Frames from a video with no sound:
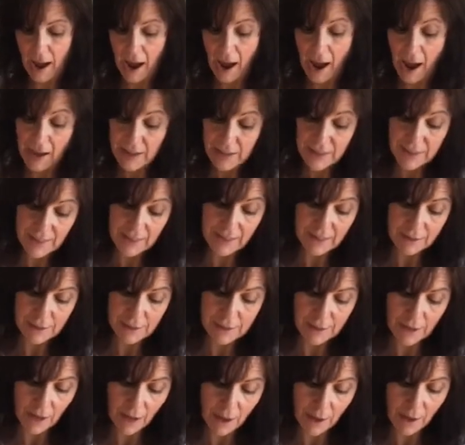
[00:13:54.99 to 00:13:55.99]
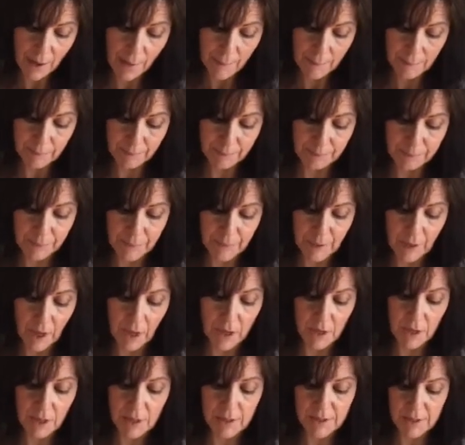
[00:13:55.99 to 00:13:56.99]
I think it's a
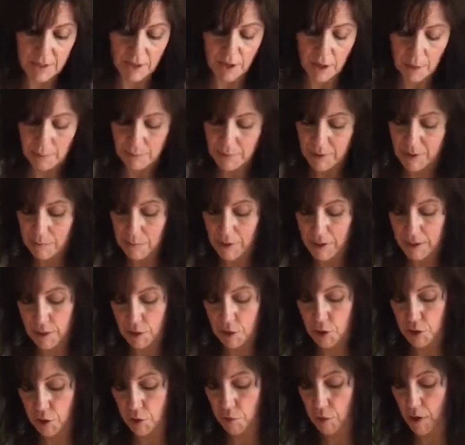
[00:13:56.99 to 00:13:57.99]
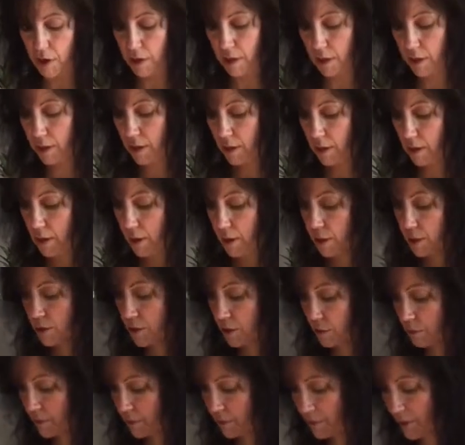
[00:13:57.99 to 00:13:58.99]
nice accompaniment to it. So we've